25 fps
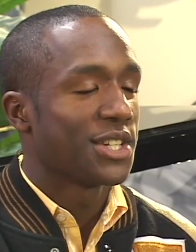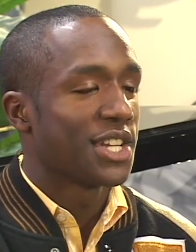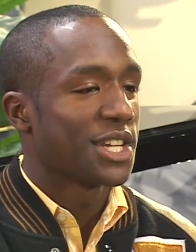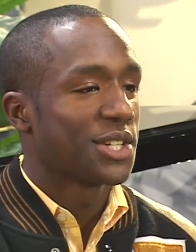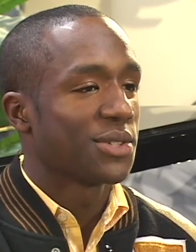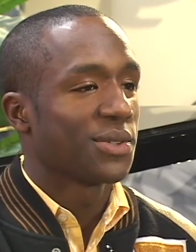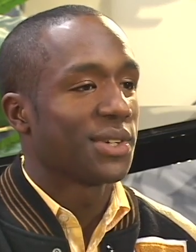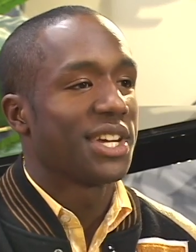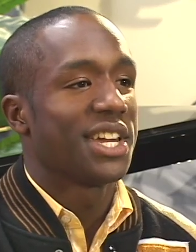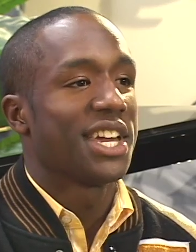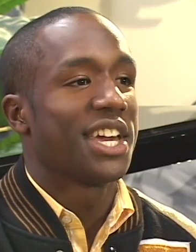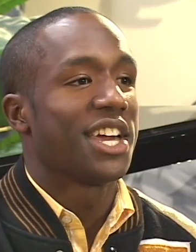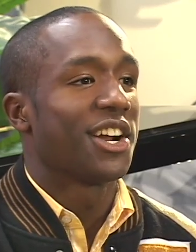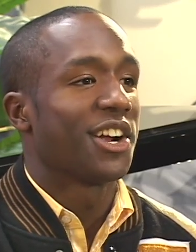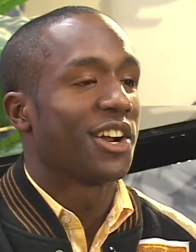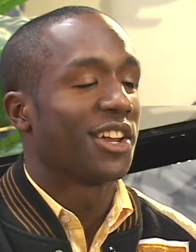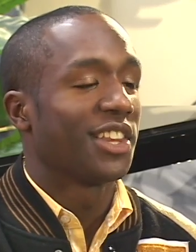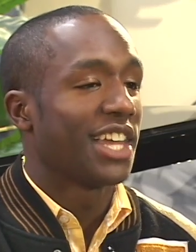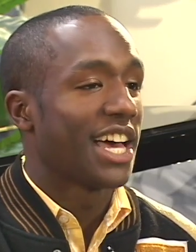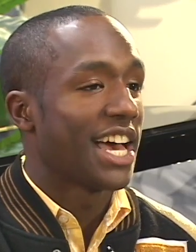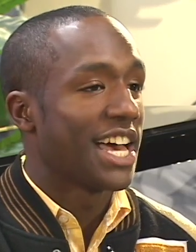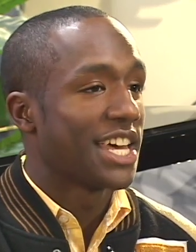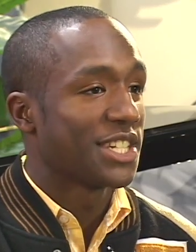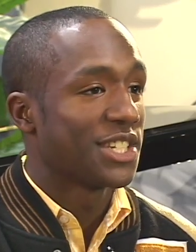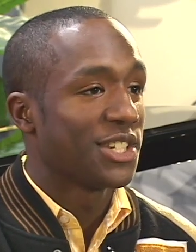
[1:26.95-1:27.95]
as we hit our
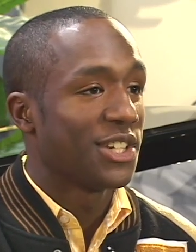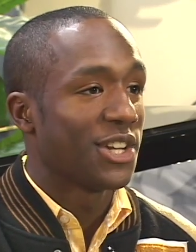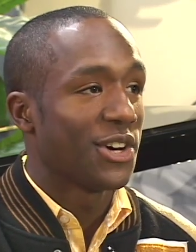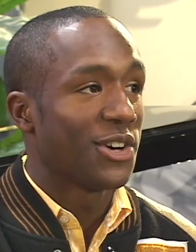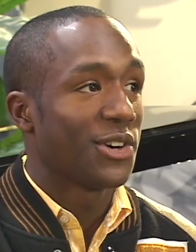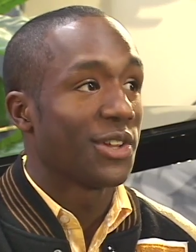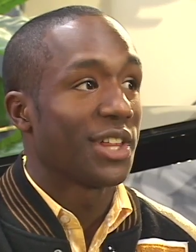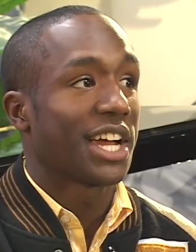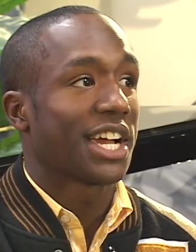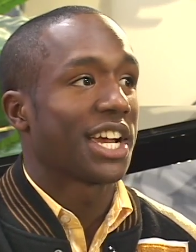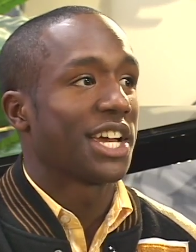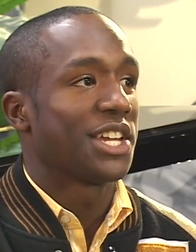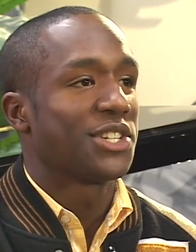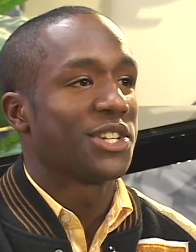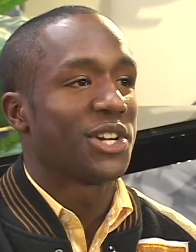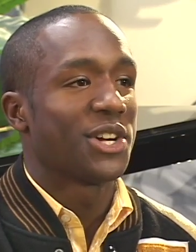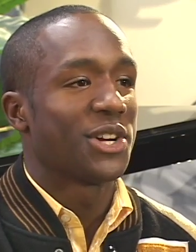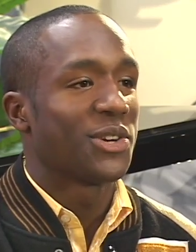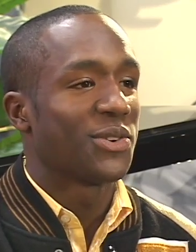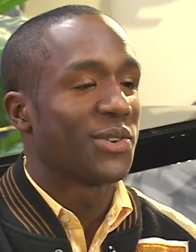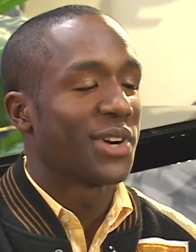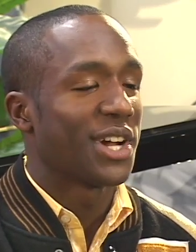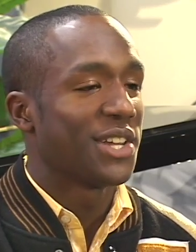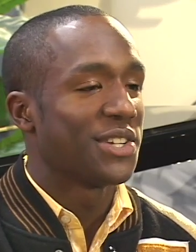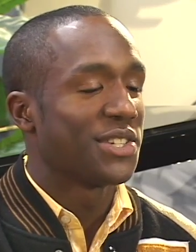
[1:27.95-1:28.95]
last note, like I
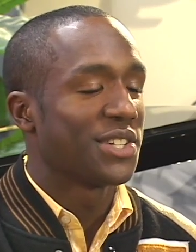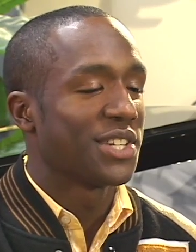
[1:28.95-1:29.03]
turned around